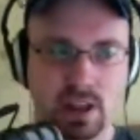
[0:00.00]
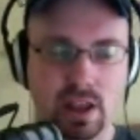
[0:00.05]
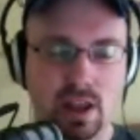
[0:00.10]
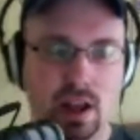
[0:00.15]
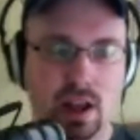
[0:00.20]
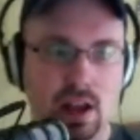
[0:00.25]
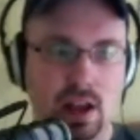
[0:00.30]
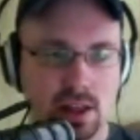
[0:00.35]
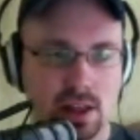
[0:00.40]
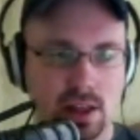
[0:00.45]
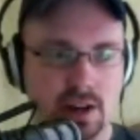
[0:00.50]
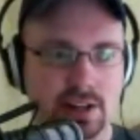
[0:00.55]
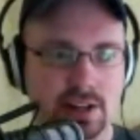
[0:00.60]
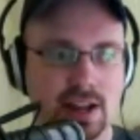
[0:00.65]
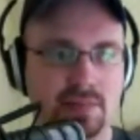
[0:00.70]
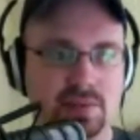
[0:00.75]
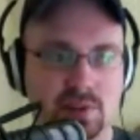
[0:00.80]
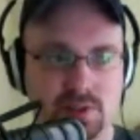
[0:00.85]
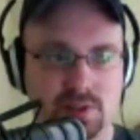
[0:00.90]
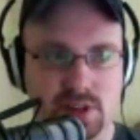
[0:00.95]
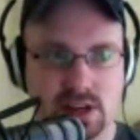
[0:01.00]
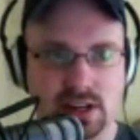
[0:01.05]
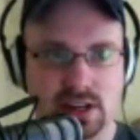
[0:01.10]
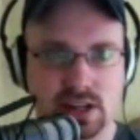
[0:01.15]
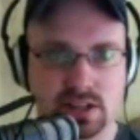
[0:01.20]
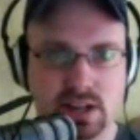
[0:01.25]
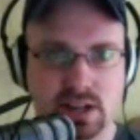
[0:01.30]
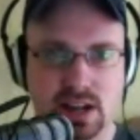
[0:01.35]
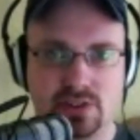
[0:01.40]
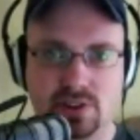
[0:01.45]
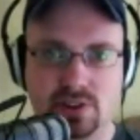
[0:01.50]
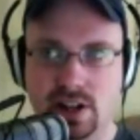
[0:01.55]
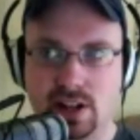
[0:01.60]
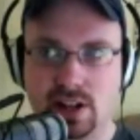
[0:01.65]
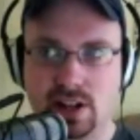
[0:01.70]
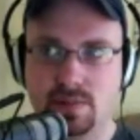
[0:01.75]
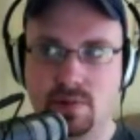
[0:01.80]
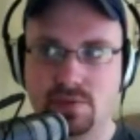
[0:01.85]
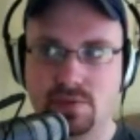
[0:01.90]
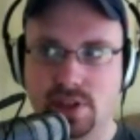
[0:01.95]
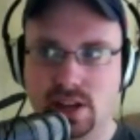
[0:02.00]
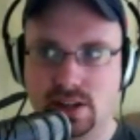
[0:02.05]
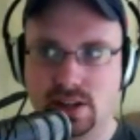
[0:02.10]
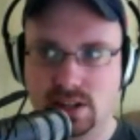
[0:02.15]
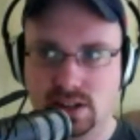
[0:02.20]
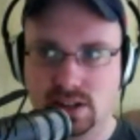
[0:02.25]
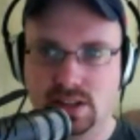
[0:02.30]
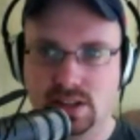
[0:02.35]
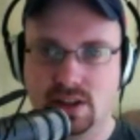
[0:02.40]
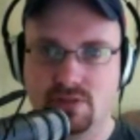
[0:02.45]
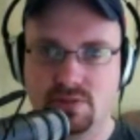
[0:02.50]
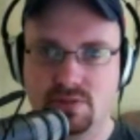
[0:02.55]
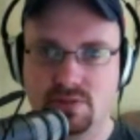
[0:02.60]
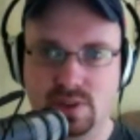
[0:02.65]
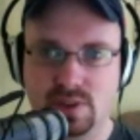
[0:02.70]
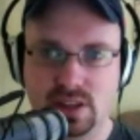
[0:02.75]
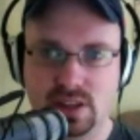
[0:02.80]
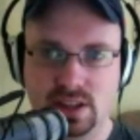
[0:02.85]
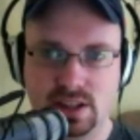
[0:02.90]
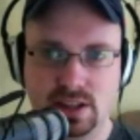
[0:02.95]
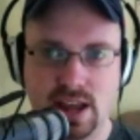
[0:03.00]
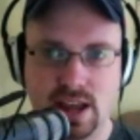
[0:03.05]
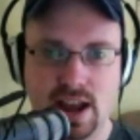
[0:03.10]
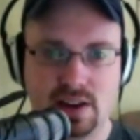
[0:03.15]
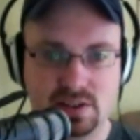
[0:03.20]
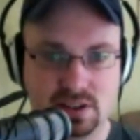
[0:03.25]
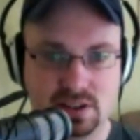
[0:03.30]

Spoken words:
a lot of times those ideas, I try to come up with ideas that would be actually